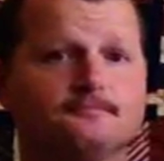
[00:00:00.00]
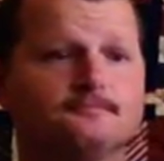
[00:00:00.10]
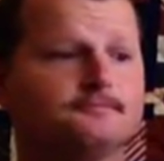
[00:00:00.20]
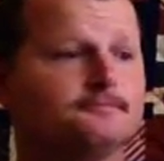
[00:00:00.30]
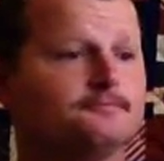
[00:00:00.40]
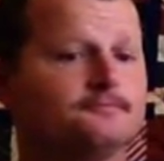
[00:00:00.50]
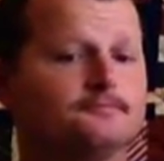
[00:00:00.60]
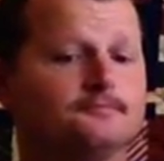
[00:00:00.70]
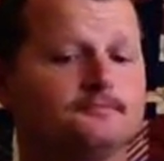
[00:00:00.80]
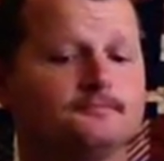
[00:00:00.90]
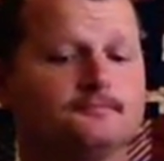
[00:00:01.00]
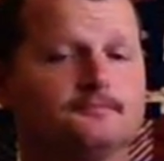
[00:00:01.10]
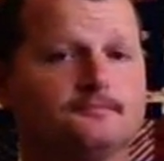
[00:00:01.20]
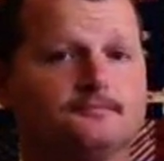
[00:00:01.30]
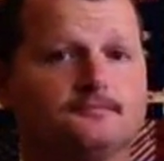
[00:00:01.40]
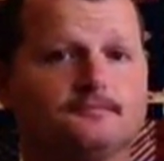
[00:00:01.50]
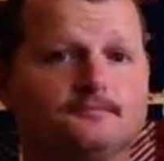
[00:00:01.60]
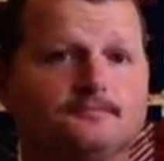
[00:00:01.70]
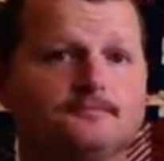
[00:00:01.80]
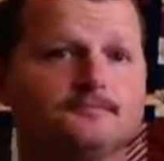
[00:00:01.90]

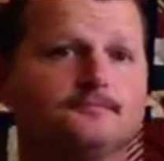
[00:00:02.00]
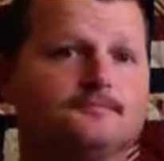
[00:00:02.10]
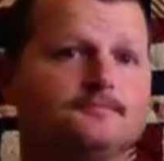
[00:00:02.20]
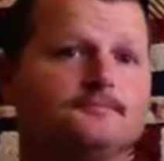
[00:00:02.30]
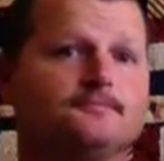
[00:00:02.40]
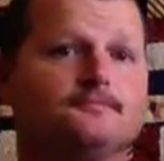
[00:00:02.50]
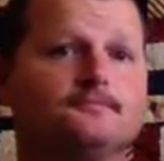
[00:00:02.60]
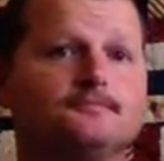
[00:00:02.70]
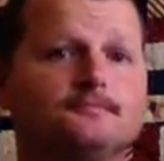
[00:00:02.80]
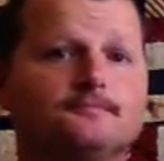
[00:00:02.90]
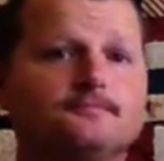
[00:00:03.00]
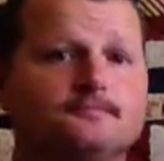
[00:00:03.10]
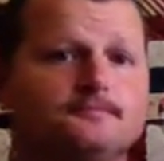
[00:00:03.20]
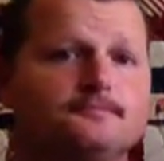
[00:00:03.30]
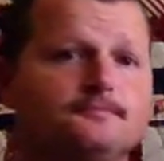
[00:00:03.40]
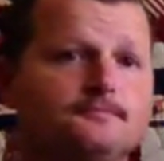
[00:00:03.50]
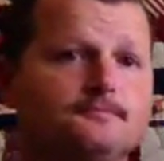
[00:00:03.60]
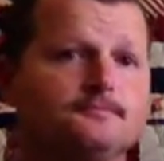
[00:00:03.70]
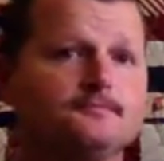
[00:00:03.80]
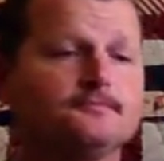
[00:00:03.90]

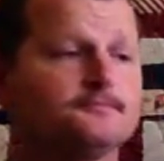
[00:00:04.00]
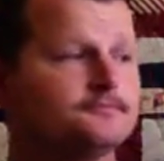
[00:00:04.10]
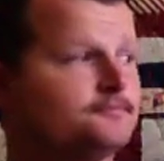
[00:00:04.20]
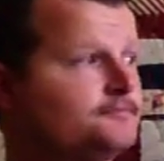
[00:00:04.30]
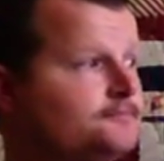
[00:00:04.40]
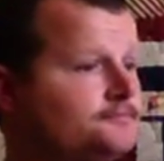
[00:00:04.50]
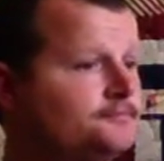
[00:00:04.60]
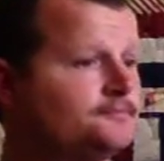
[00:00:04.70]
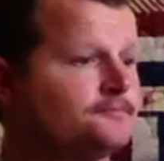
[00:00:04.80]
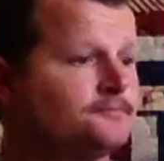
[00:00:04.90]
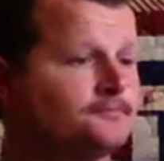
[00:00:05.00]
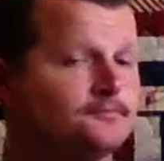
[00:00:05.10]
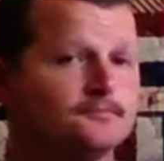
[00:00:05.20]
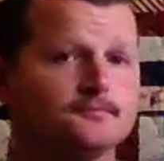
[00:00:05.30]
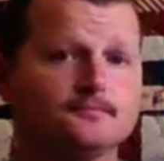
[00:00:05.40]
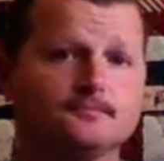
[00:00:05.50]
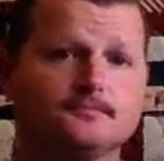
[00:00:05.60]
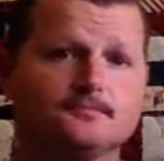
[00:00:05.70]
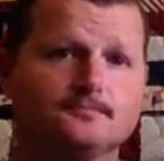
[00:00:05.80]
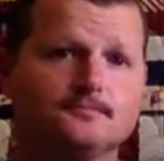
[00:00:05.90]

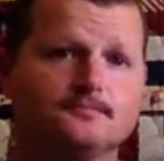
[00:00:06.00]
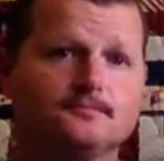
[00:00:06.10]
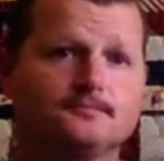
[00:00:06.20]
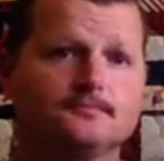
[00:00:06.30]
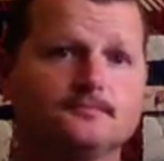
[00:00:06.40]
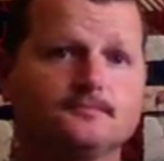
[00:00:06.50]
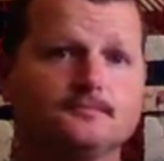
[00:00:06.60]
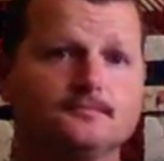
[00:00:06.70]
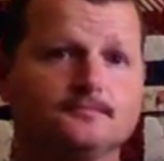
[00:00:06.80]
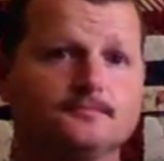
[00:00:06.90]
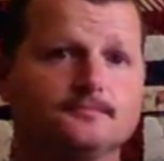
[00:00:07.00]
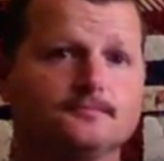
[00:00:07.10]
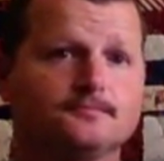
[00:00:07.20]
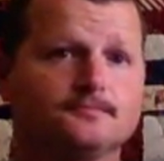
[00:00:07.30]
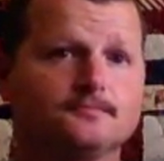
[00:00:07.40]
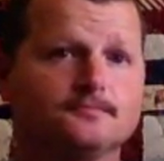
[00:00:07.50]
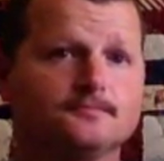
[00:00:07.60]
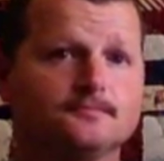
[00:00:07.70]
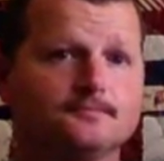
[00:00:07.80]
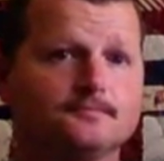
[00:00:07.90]
This person isn't speaking.